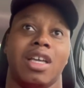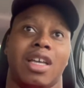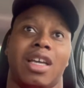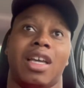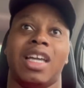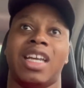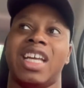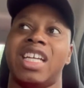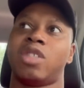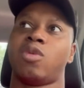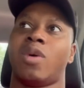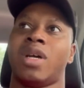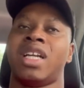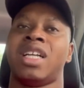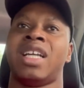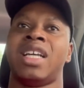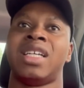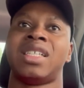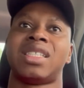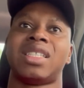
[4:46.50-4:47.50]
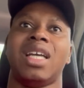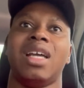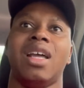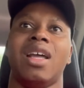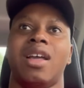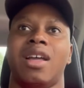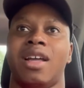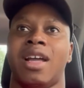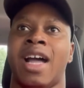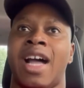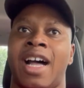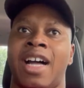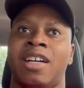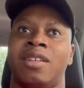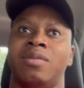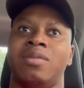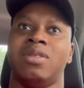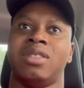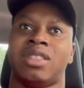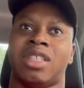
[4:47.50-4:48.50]
it is what it is.
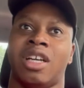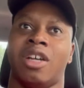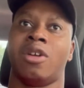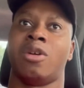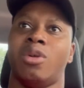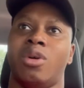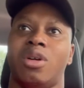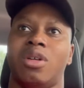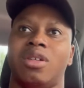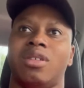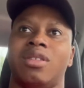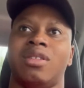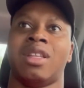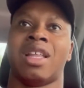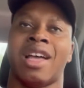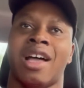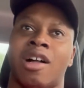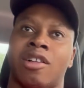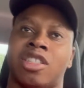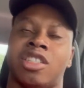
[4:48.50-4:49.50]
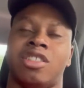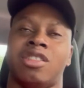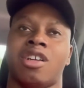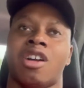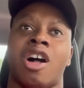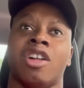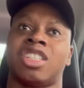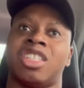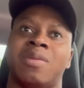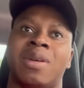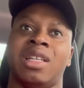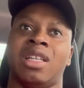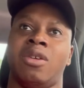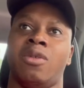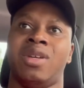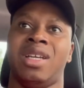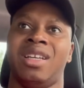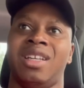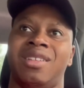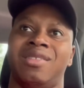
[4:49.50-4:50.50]
Um, so the ultimately
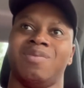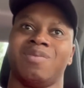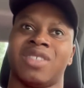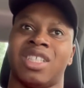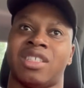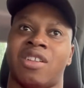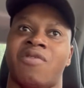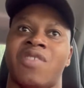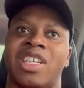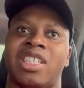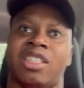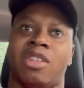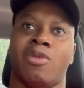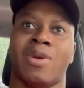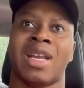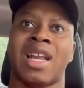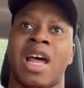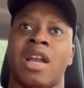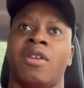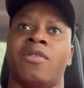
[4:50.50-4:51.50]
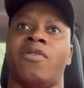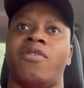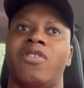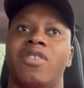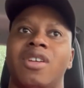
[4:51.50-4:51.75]
we just eventually ran out of